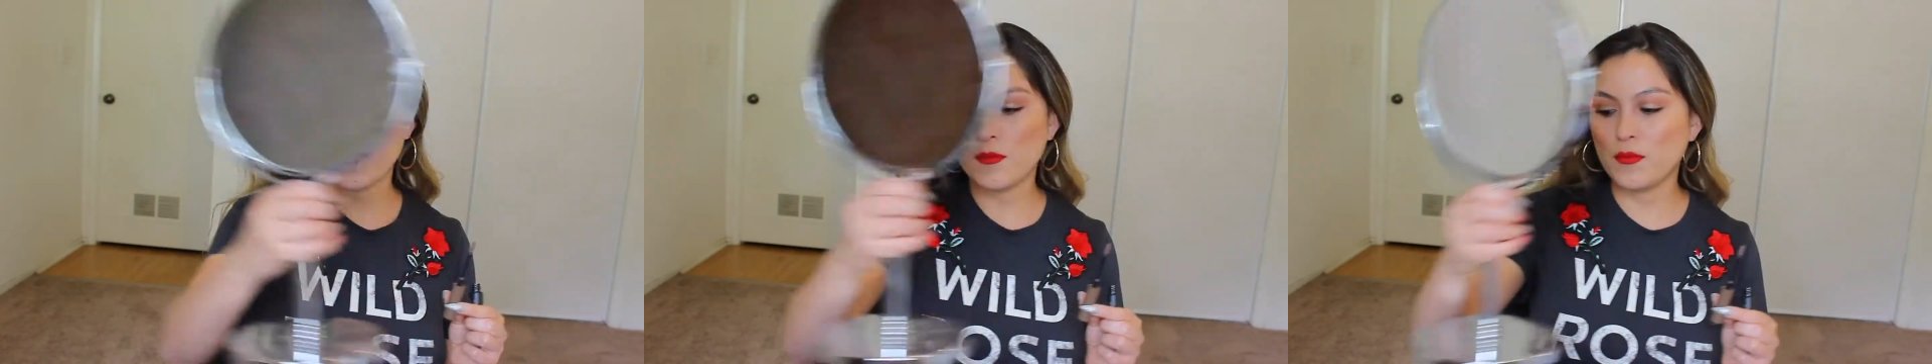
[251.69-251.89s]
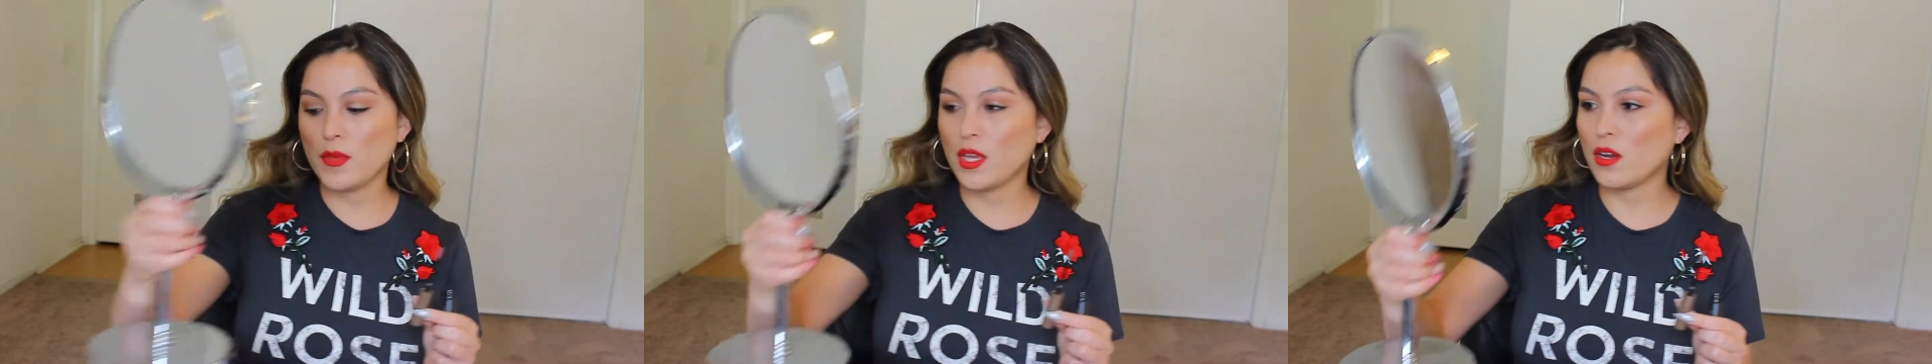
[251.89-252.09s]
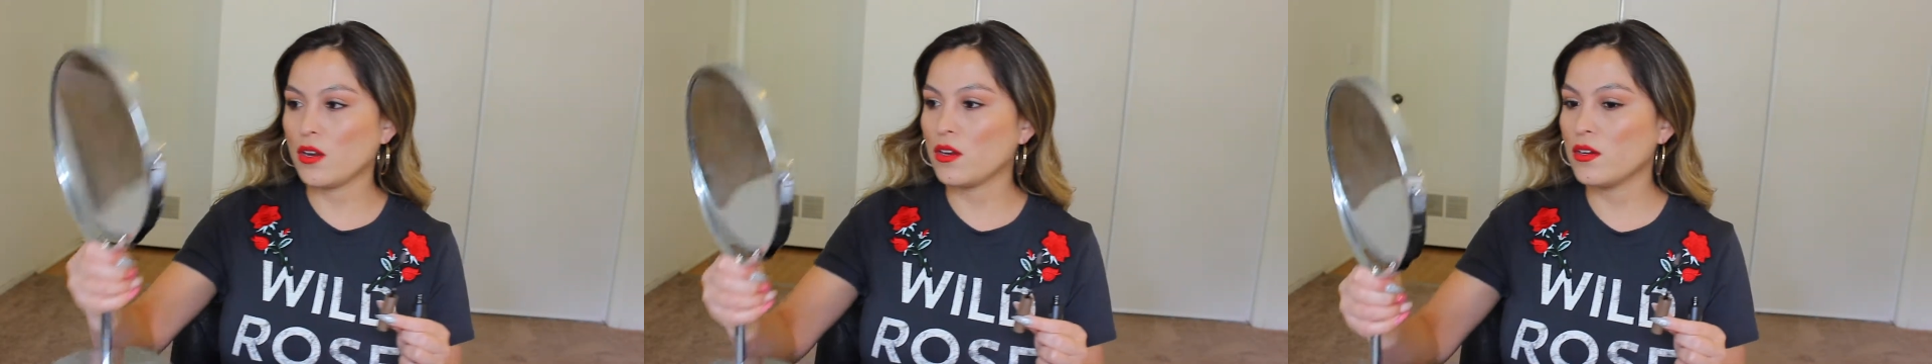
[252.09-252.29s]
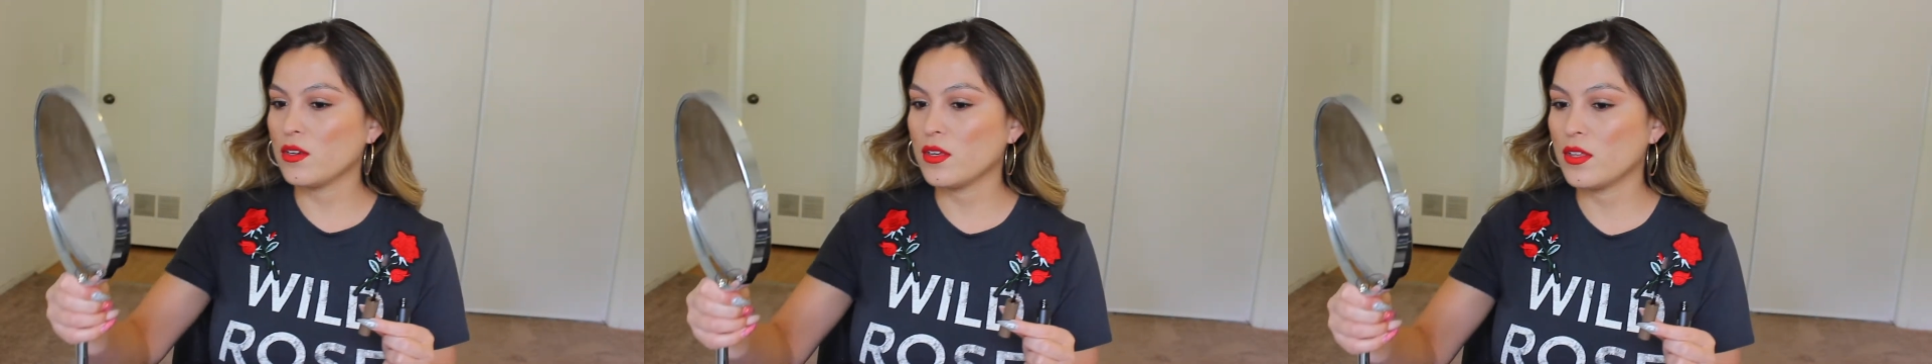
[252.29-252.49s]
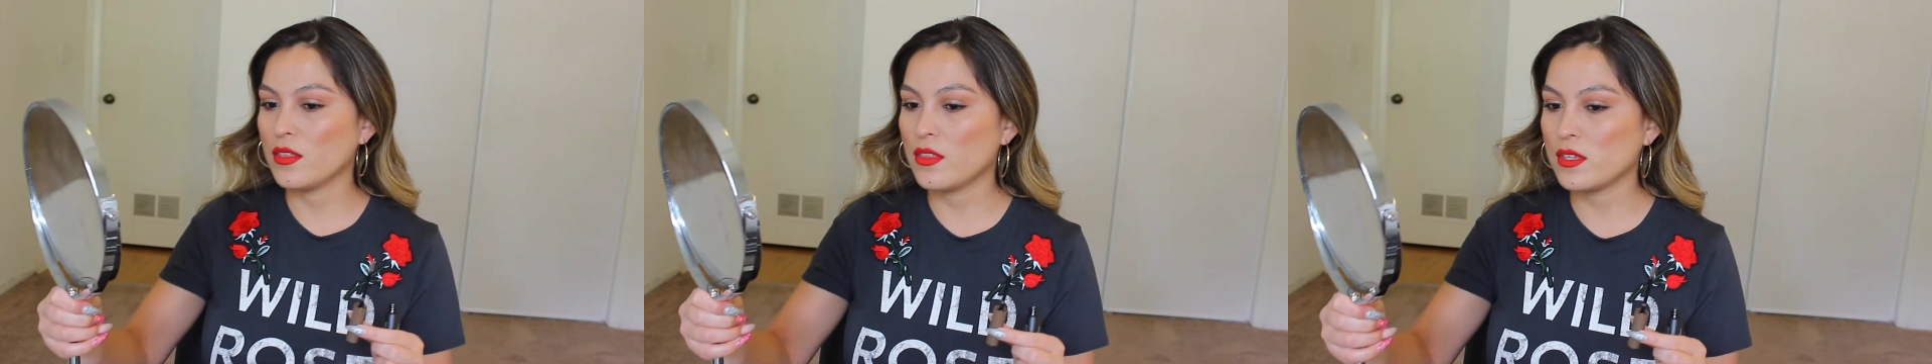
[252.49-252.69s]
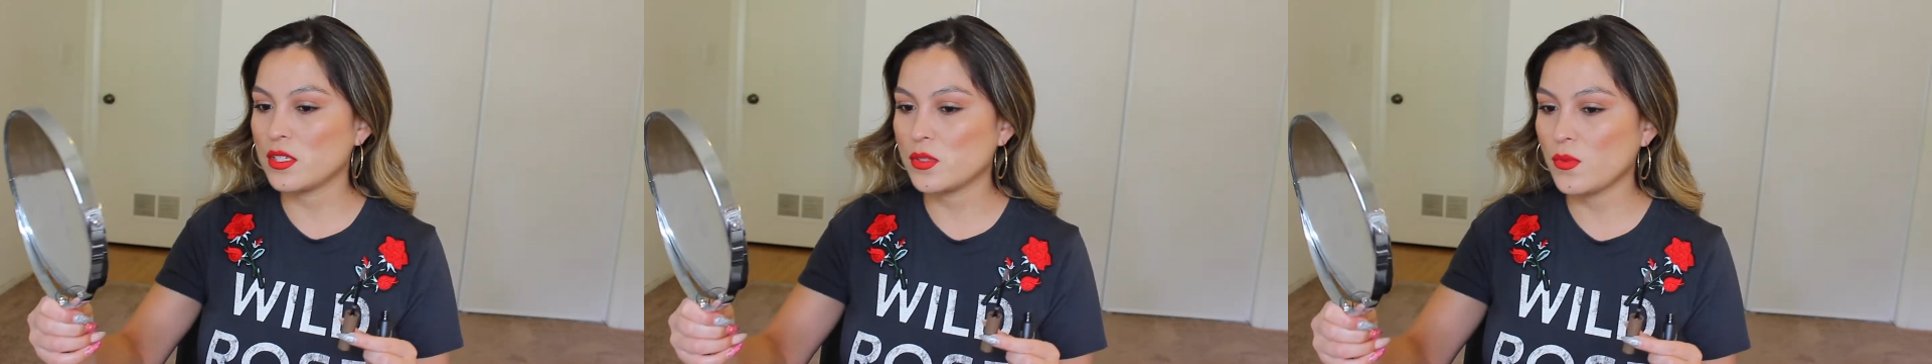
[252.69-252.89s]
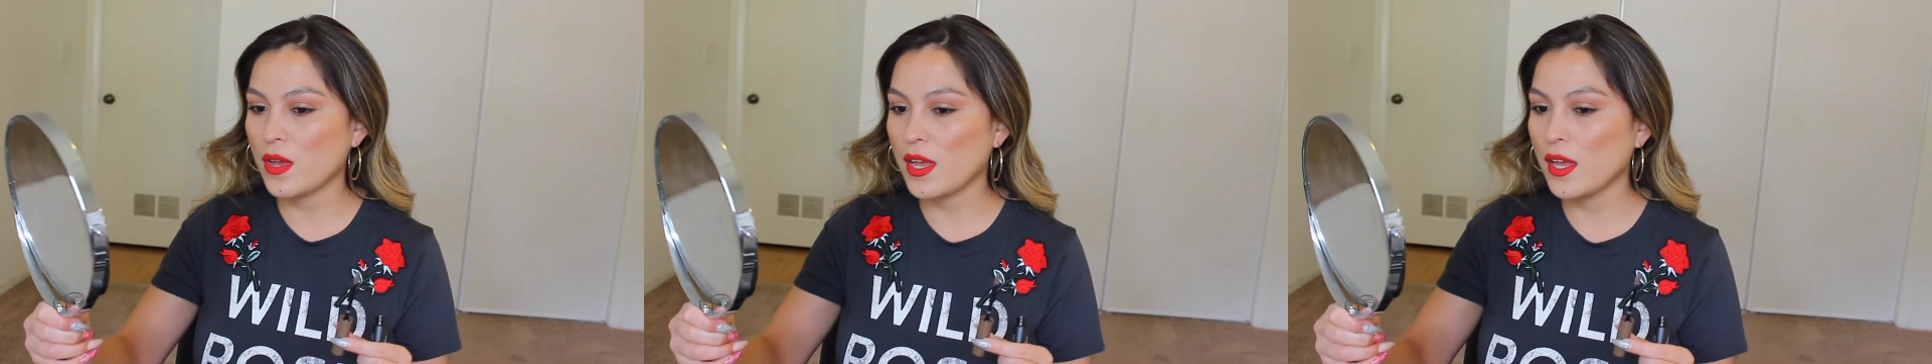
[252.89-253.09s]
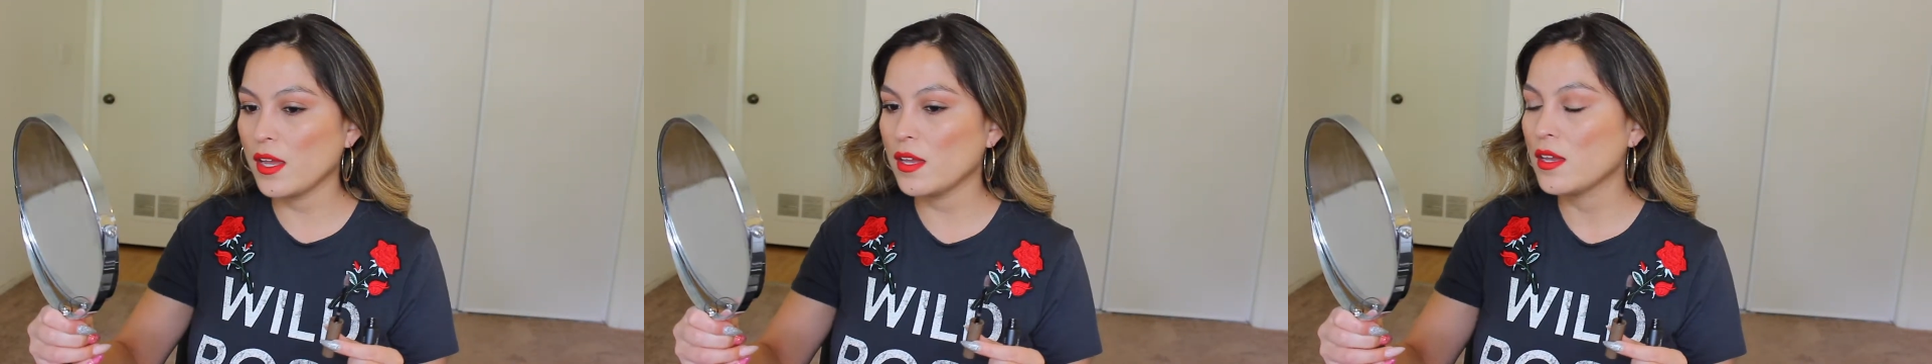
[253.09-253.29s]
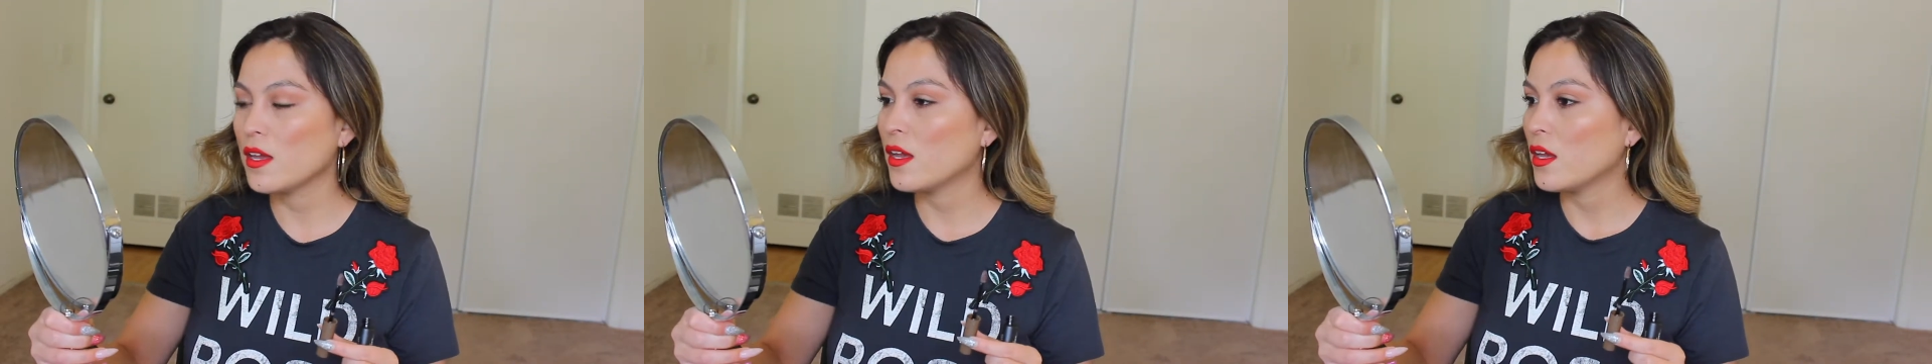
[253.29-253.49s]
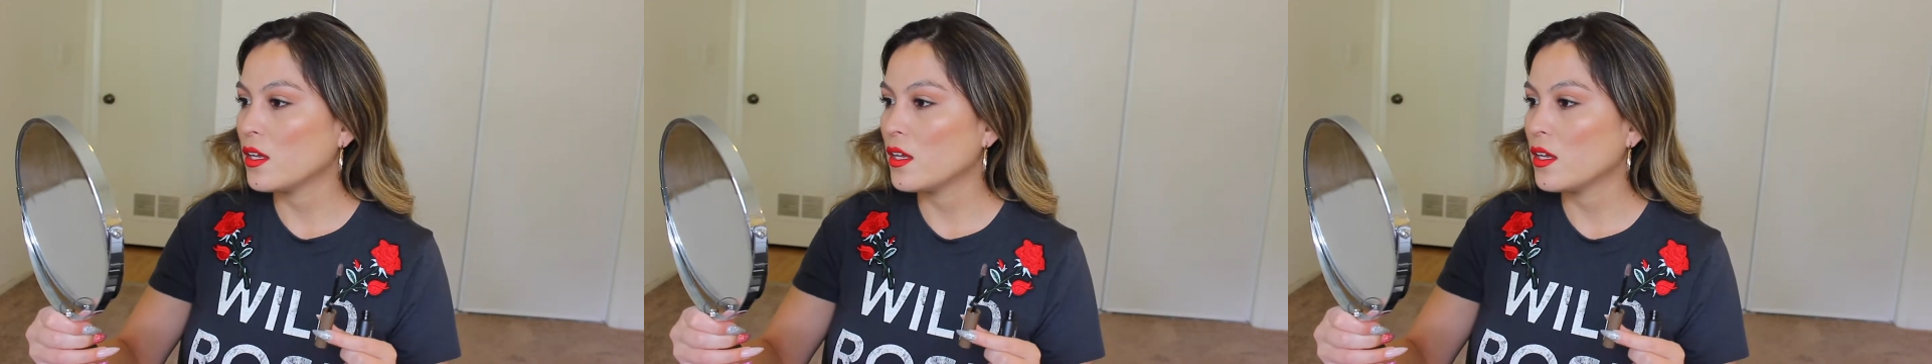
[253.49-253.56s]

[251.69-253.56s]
mirror this way